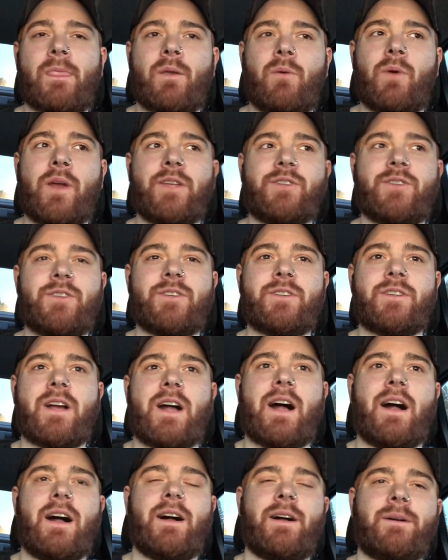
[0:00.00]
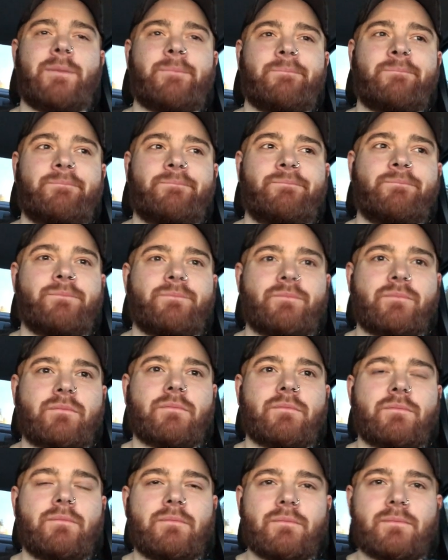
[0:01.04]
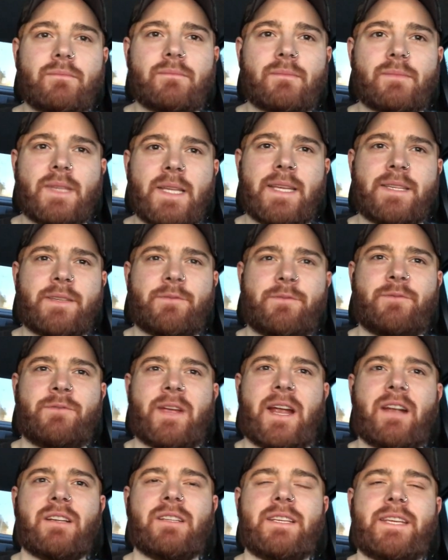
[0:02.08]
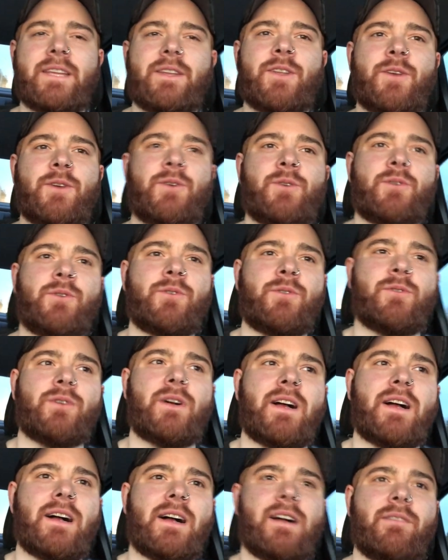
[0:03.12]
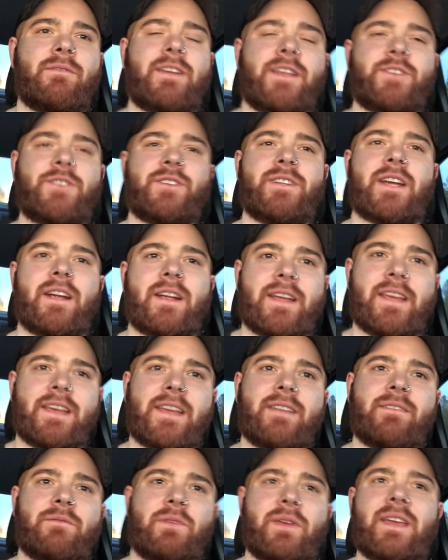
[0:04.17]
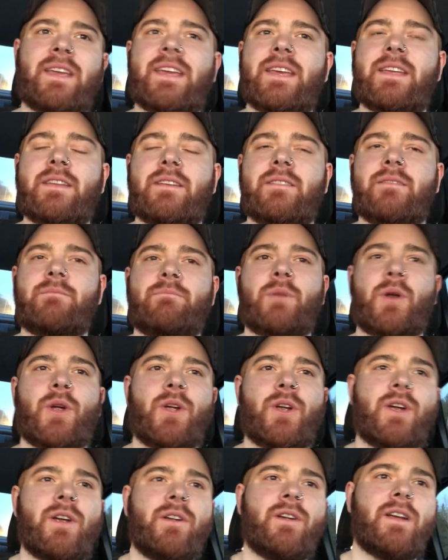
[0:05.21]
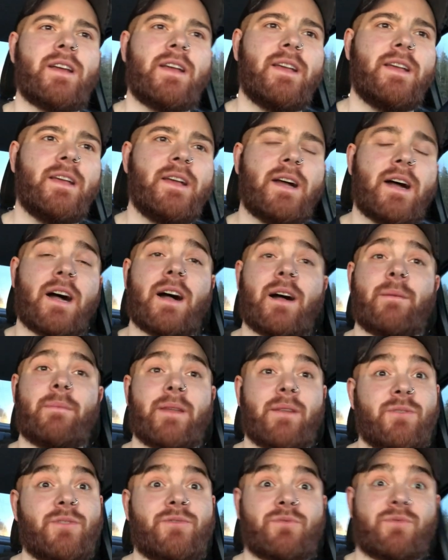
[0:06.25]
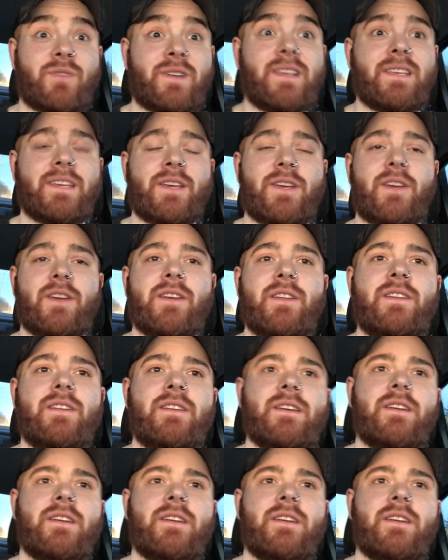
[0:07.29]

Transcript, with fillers: which um, is a fairly new uh, vegetarian vegan burger, um, and it was really good.